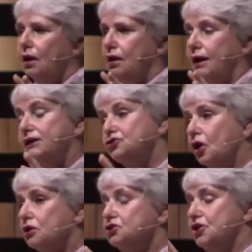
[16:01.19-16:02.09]
uh,
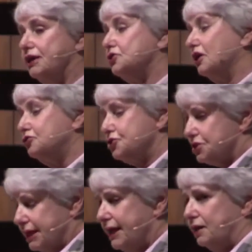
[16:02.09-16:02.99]
acknowledge and
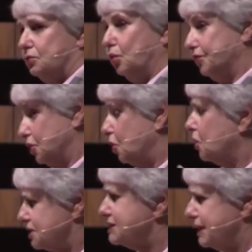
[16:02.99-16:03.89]
understand what the
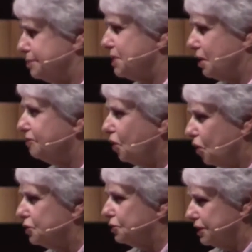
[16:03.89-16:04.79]
concept of
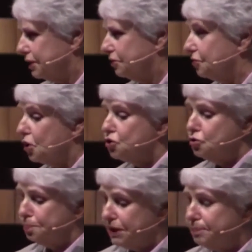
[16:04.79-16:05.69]
honor is
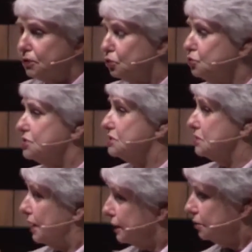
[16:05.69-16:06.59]
to people whose
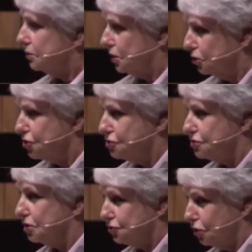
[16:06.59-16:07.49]
entire
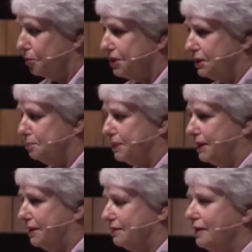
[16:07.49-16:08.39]
cultures are dominated
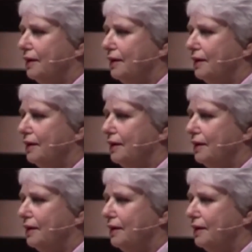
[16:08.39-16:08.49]
by it.